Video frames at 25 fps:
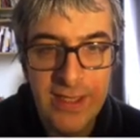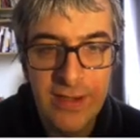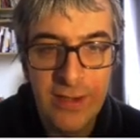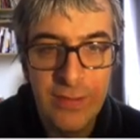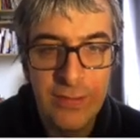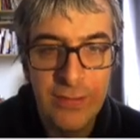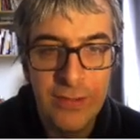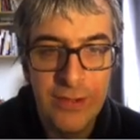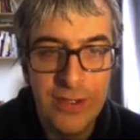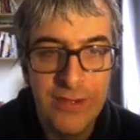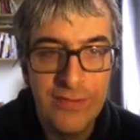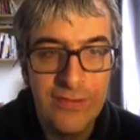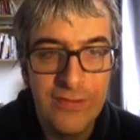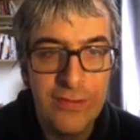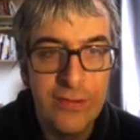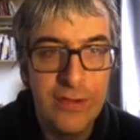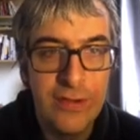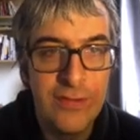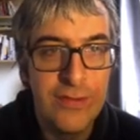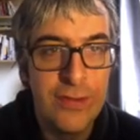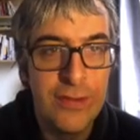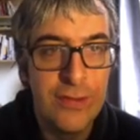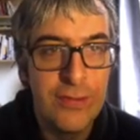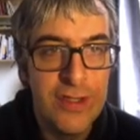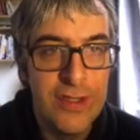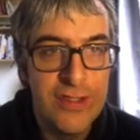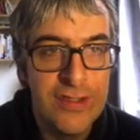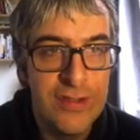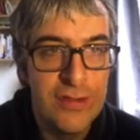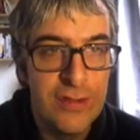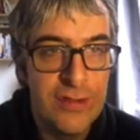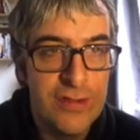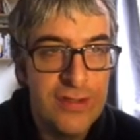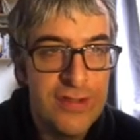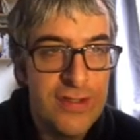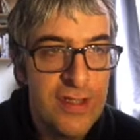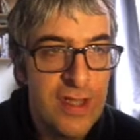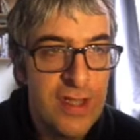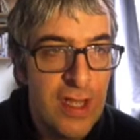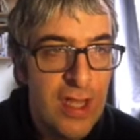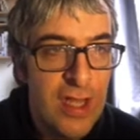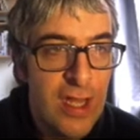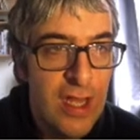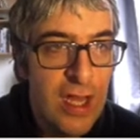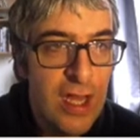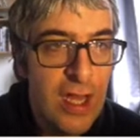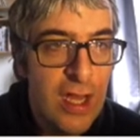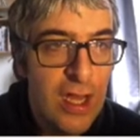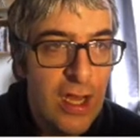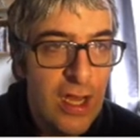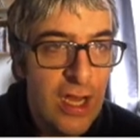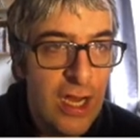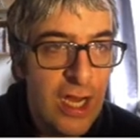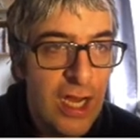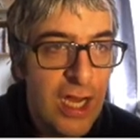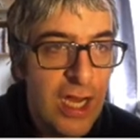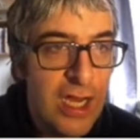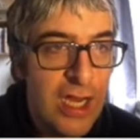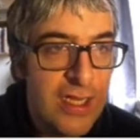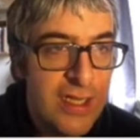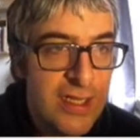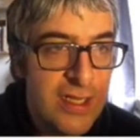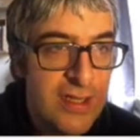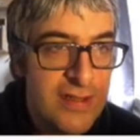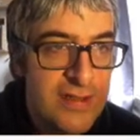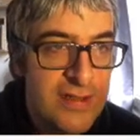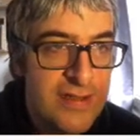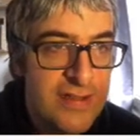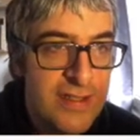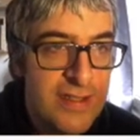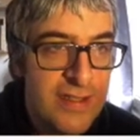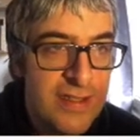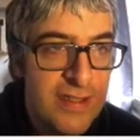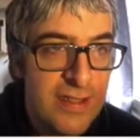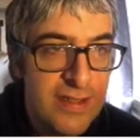a preview of the results. I can see